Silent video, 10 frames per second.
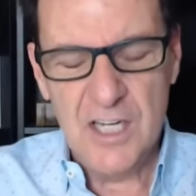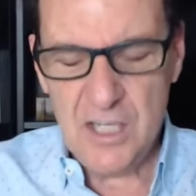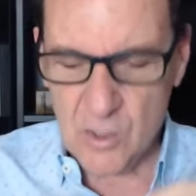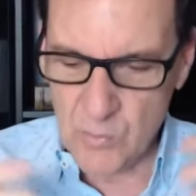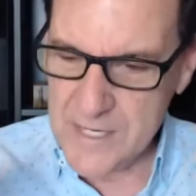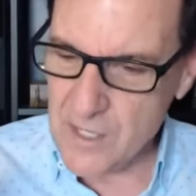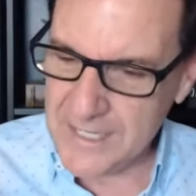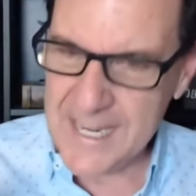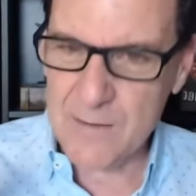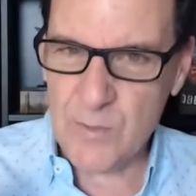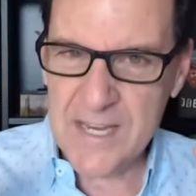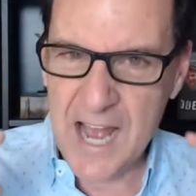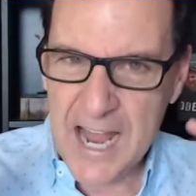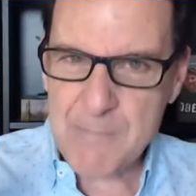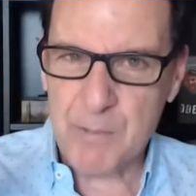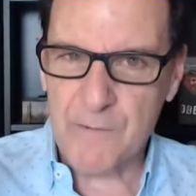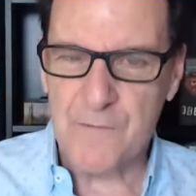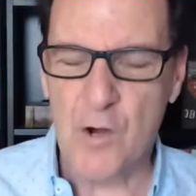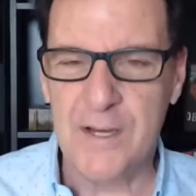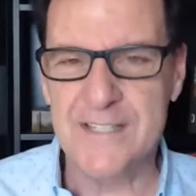you know we again we hyper
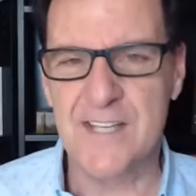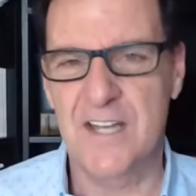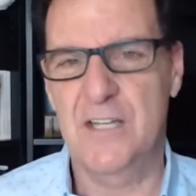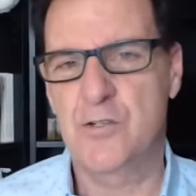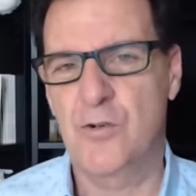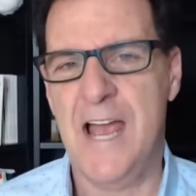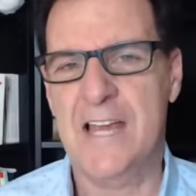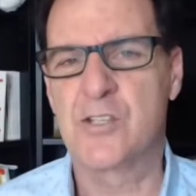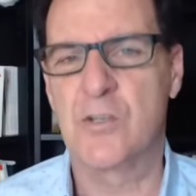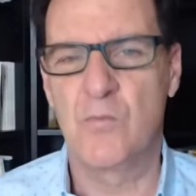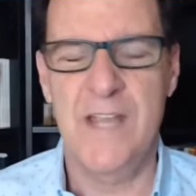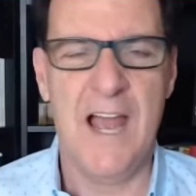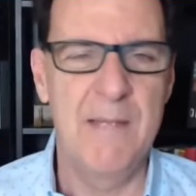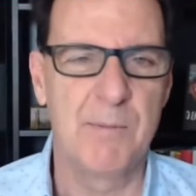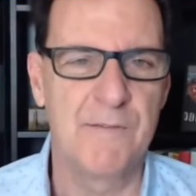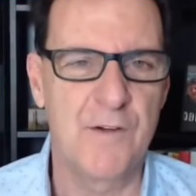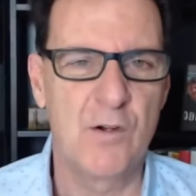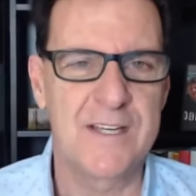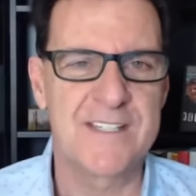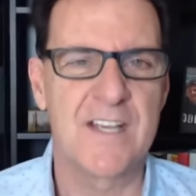focus on attraction we hyper
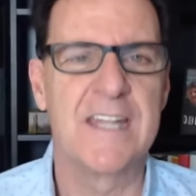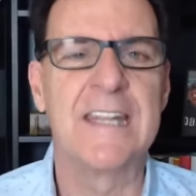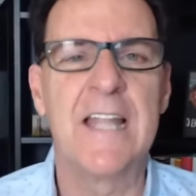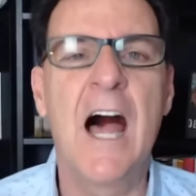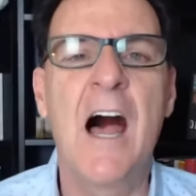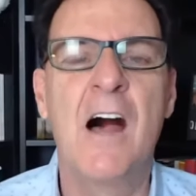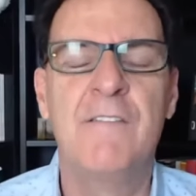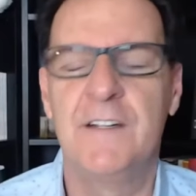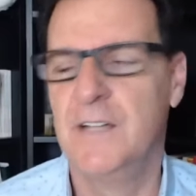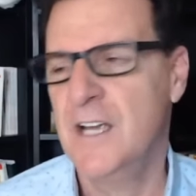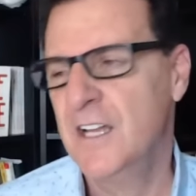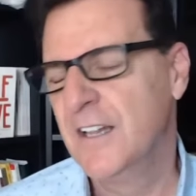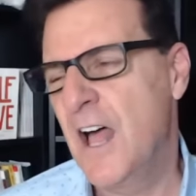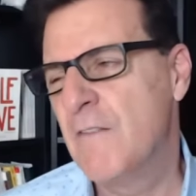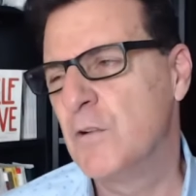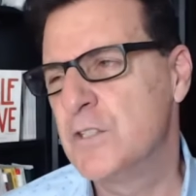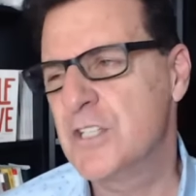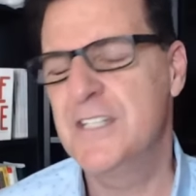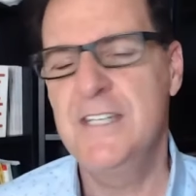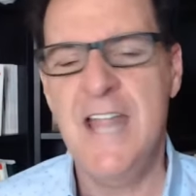focus on love and love will
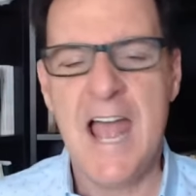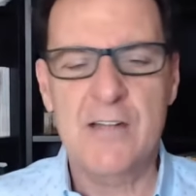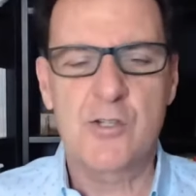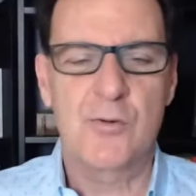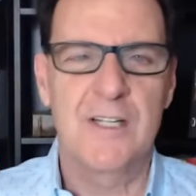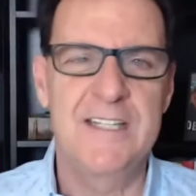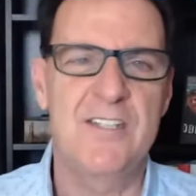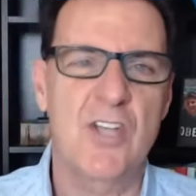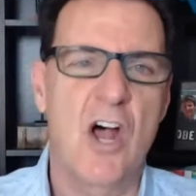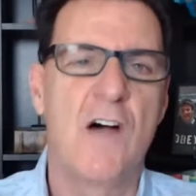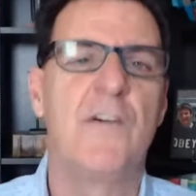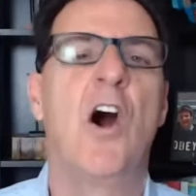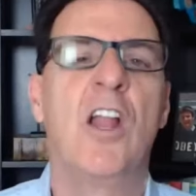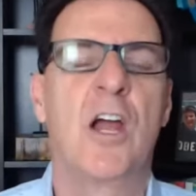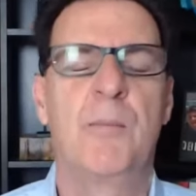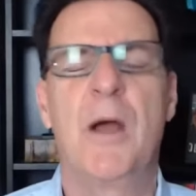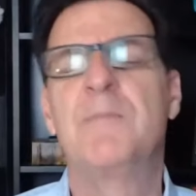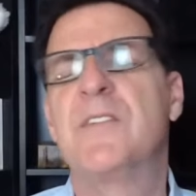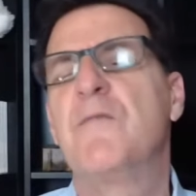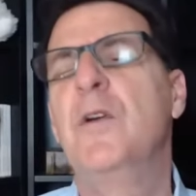just naturally solve all our
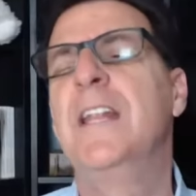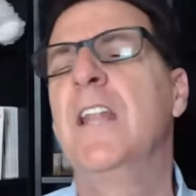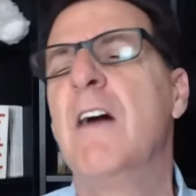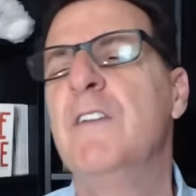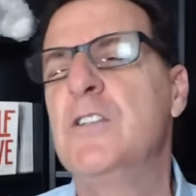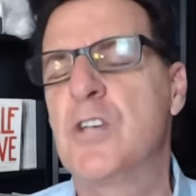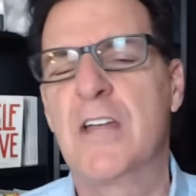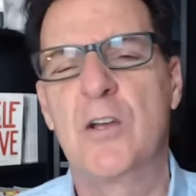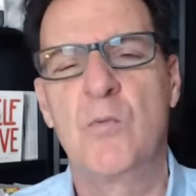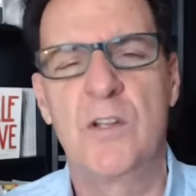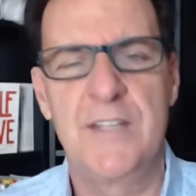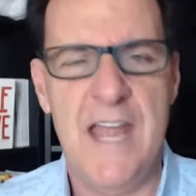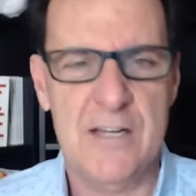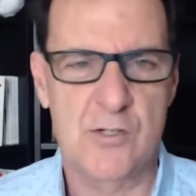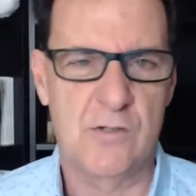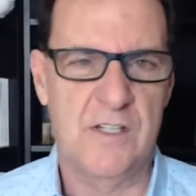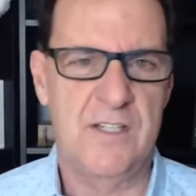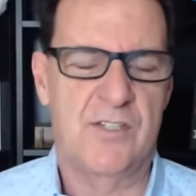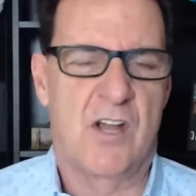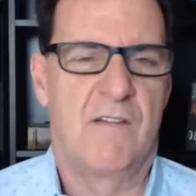problems if we love each other we'll naturally
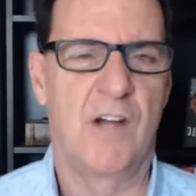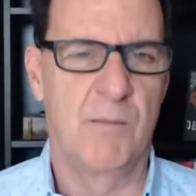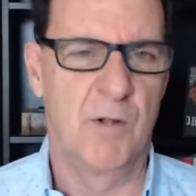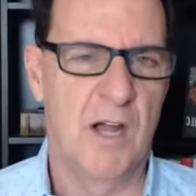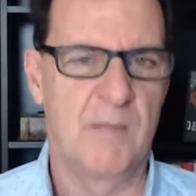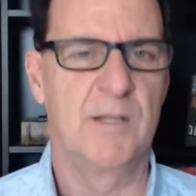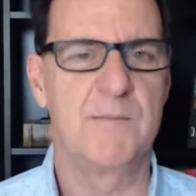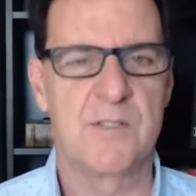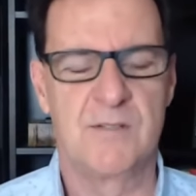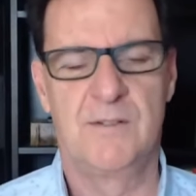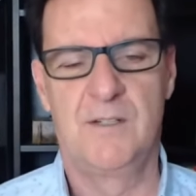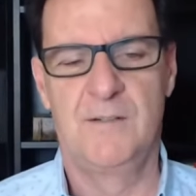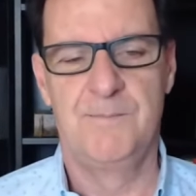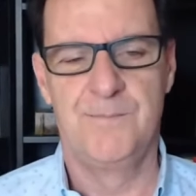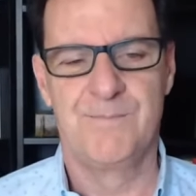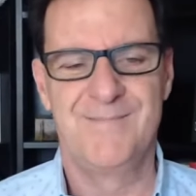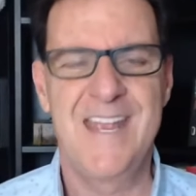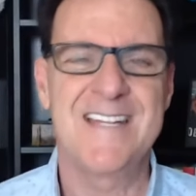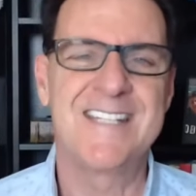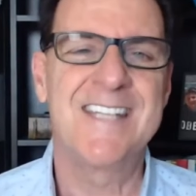solve our problems
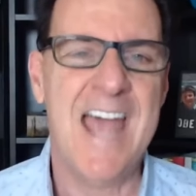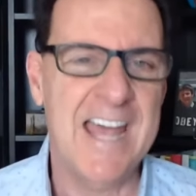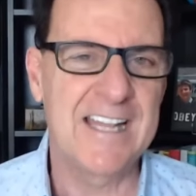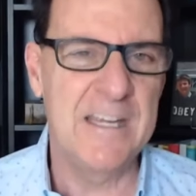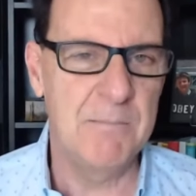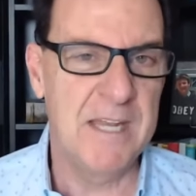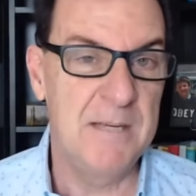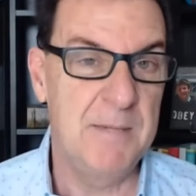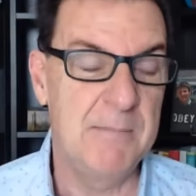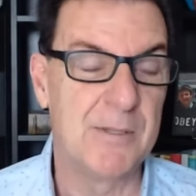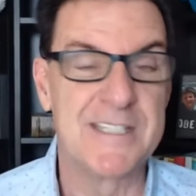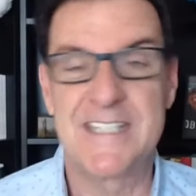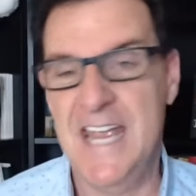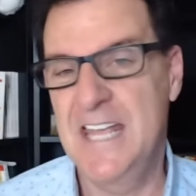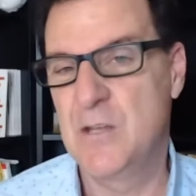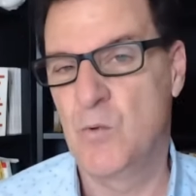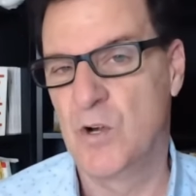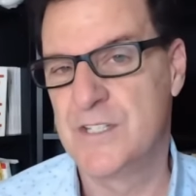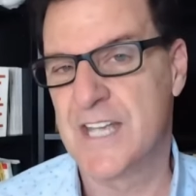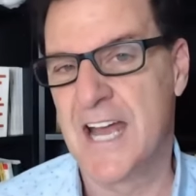yet sadly many people say the
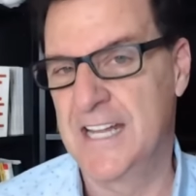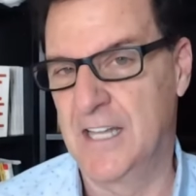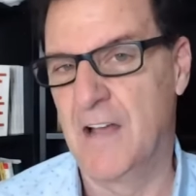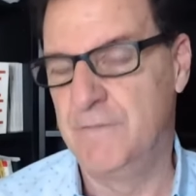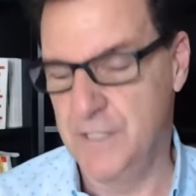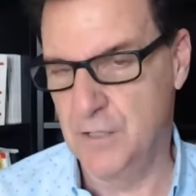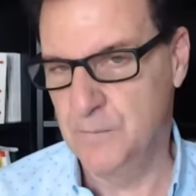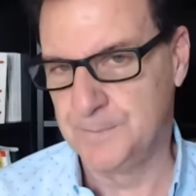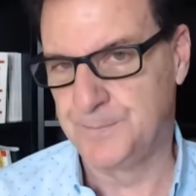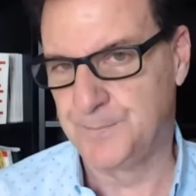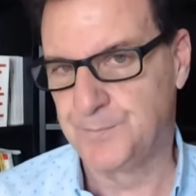words i love you